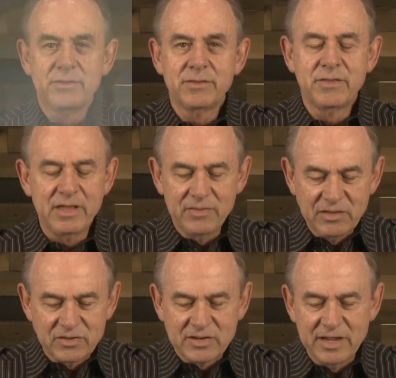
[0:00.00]
These
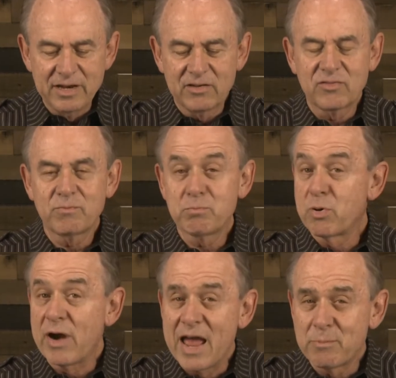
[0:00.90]
attendants
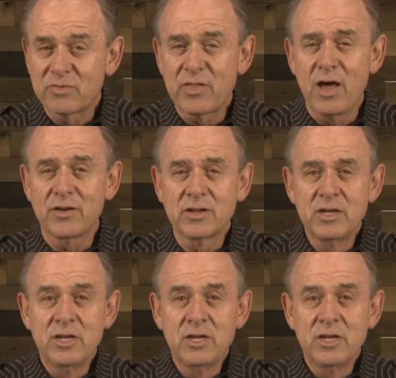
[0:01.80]
perhaps thought,